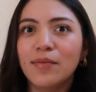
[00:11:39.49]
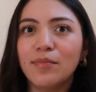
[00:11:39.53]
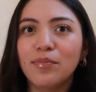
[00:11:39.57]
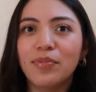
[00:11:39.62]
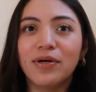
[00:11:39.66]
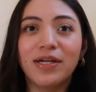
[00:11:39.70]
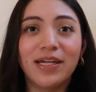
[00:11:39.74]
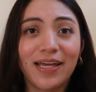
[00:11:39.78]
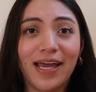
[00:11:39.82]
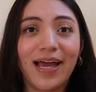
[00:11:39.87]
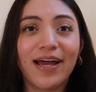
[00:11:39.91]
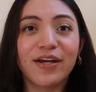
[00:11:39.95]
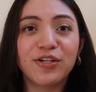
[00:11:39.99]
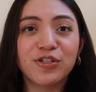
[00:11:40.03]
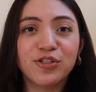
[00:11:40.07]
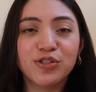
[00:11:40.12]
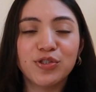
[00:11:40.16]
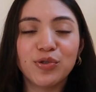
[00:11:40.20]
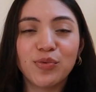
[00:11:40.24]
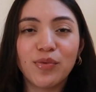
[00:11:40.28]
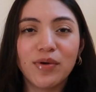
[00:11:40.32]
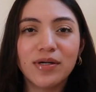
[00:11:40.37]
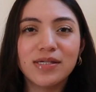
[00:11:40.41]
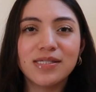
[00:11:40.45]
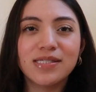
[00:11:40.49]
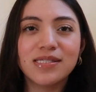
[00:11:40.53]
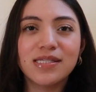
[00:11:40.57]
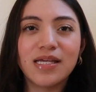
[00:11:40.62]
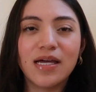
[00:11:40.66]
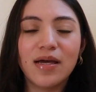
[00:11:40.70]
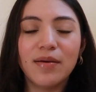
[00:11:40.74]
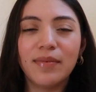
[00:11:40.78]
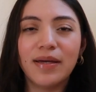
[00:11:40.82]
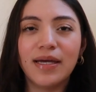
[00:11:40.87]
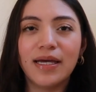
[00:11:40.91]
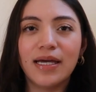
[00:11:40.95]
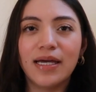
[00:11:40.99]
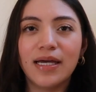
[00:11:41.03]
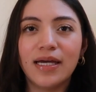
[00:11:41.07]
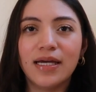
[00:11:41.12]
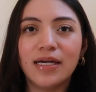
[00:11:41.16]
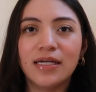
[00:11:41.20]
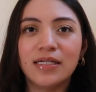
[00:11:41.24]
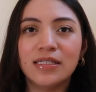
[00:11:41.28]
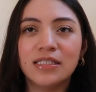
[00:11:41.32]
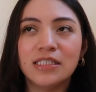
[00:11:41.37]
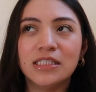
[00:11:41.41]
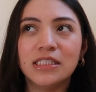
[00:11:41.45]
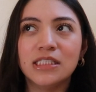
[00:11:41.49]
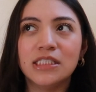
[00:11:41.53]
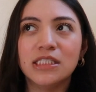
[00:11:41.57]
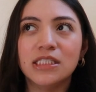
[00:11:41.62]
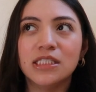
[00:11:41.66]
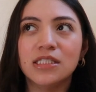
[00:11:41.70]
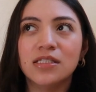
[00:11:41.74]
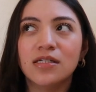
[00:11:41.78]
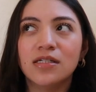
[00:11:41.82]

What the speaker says: putting action towards them, and